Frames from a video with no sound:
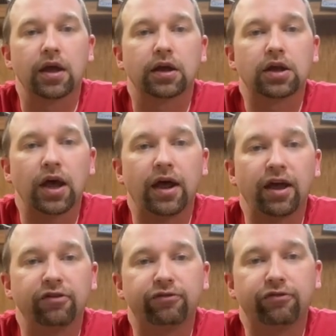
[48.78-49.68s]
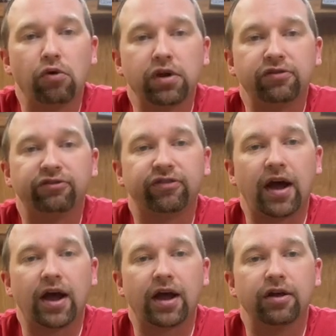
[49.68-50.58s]
cut a
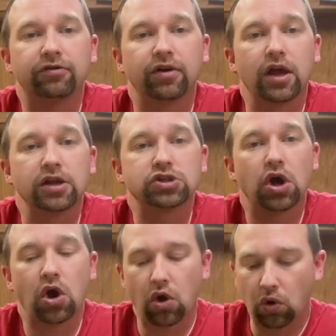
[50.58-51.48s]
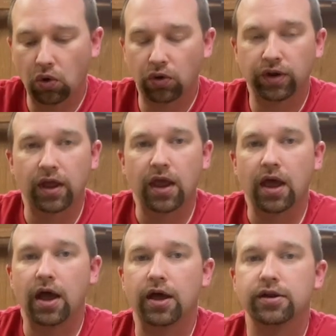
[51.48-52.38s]
45 to hold
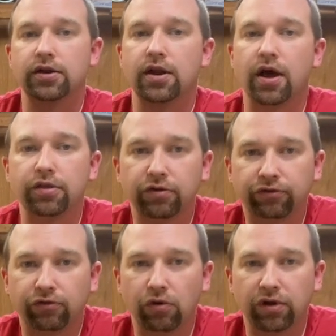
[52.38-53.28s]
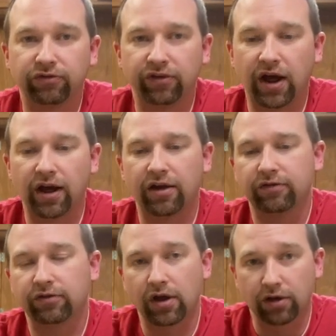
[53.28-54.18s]
another 45,